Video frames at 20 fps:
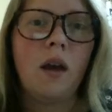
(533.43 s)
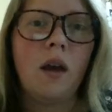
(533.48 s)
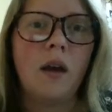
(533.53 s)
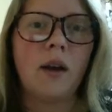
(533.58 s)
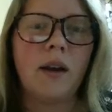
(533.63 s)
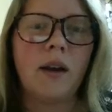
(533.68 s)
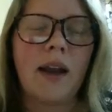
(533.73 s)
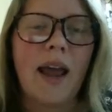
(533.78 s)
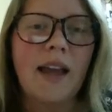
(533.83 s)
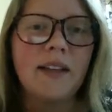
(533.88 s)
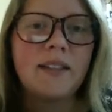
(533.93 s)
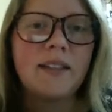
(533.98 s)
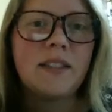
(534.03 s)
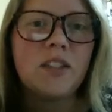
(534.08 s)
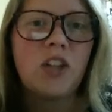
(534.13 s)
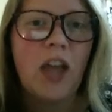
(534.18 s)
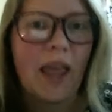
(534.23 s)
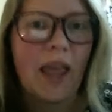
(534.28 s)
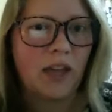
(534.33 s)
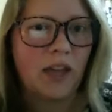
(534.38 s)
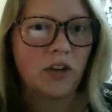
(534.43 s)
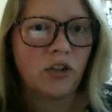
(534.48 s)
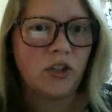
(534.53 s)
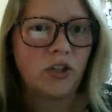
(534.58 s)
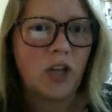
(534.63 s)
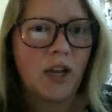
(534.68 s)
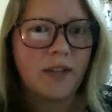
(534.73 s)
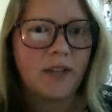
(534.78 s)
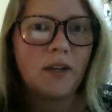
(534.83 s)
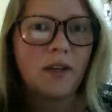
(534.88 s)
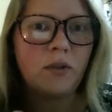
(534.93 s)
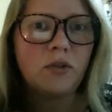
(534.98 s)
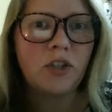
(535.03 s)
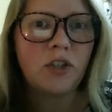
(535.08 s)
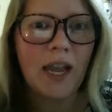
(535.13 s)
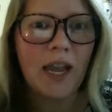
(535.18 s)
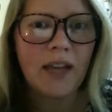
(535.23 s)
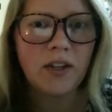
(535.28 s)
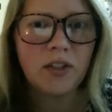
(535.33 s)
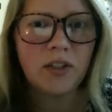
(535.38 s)
Next, change. So
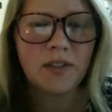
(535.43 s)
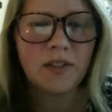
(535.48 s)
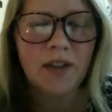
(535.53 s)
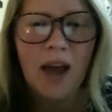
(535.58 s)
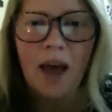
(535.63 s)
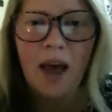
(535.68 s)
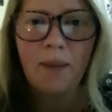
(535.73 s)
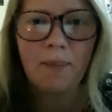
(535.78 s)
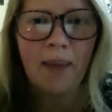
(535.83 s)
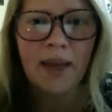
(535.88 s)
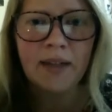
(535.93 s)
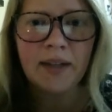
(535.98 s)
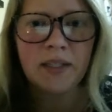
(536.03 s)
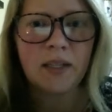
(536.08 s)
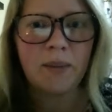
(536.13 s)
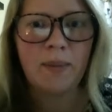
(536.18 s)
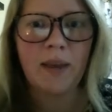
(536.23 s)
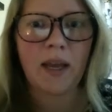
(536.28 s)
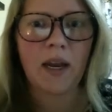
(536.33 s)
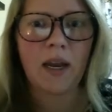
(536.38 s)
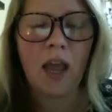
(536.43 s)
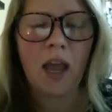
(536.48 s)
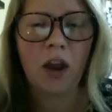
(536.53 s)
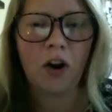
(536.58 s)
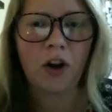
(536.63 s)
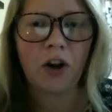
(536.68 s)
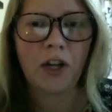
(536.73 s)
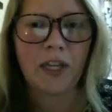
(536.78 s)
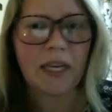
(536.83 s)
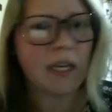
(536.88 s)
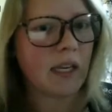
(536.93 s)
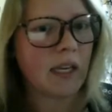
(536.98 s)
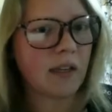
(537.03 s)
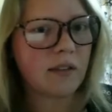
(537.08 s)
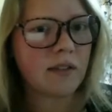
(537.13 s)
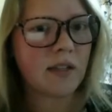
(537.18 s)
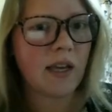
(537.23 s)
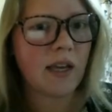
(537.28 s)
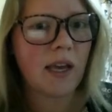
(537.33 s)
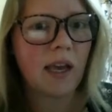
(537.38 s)
change is not meant to be inherently
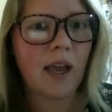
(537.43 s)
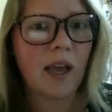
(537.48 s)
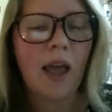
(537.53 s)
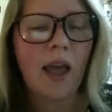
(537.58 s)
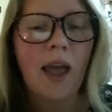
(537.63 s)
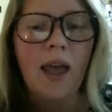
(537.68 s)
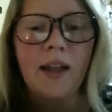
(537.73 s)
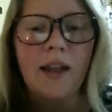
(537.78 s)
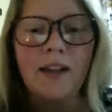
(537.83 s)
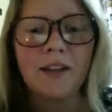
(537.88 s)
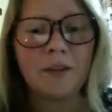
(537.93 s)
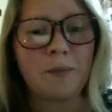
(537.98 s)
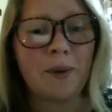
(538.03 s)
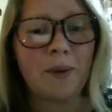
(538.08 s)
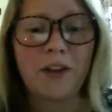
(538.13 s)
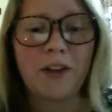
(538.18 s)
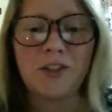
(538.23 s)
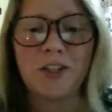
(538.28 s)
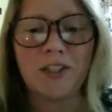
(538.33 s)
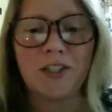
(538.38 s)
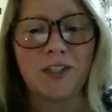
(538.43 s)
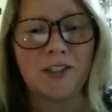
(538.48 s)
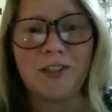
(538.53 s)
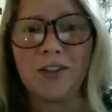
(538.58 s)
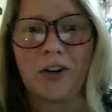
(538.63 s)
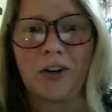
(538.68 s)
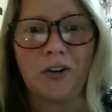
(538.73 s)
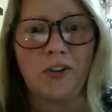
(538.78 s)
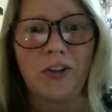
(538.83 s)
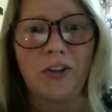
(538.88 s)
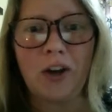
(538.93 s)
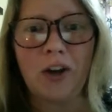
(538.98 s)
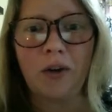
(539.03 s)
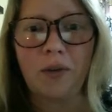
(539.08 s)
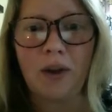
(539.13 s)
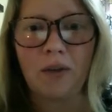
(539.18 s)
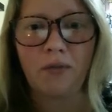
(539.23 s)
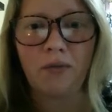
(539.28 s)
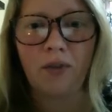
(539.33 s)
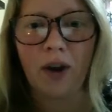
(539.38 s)
easy, and this project is certainly no
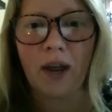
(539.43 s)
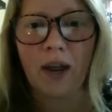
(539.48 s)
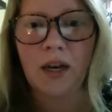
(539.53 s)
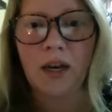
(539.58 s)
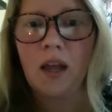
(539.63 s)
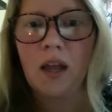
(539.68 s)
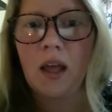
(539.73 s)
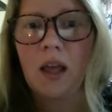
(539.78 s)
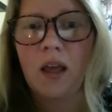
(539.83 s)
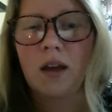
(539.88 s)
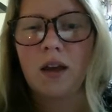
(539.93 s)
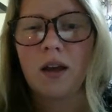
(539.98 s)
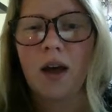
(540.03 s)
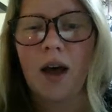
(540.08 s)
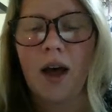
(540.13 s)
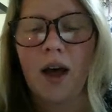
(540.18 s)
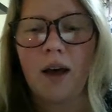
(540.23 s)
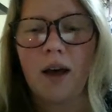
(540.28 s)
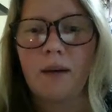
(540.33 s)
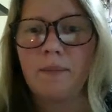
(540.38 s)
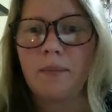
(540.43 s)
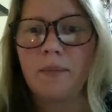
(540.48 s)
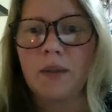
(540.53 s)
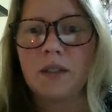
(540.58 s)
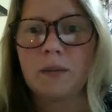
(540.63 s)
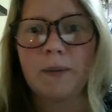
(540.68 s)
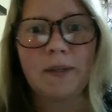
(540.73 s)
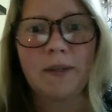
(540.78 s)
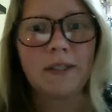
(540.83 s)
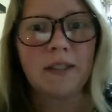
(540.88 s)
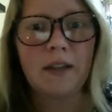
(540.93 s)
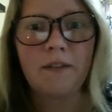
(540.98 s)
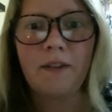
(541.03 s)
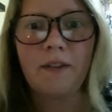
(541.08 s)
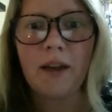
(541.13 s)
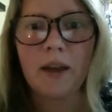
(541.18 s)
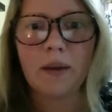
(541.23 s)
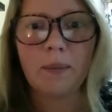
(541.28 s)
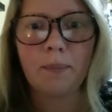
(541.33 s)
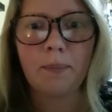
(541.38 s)
different. The
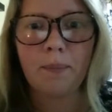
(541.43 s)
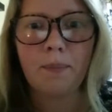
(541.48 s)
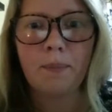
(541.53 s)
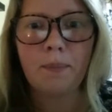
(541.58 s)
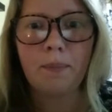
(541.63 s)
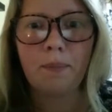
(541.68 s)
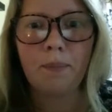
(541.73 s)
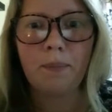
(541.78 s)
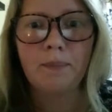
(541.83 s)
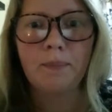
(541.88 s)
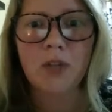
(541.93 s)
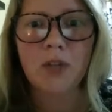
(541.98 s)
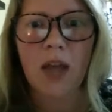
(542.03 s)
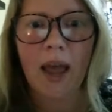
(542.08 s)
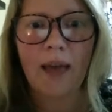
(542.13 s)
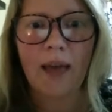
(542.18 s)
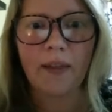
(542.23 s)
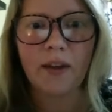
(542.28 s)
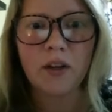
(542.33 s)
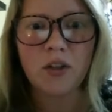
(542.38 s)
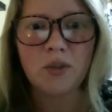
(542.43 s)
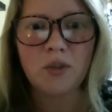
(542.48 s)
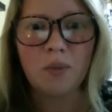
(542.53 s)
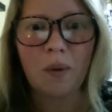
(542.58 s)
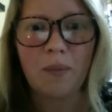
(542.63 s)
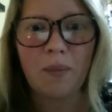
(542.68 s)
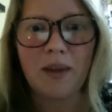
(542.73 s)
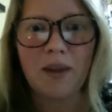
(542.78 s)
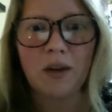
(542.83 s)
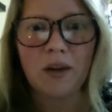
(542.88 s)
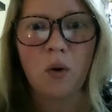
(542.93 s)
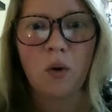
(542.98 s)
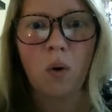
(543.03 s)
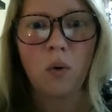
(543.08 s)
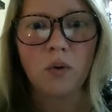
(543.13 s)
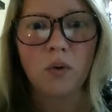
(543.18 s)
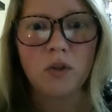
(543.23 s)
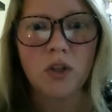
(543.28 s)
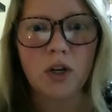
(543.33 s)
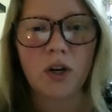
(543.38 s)
specific challenge will be the
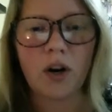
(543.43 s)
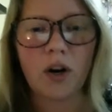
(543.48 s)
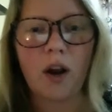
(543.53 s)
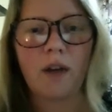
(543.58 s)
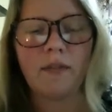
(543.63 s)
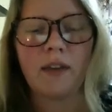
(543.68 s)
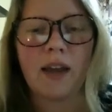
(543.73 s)
culture of the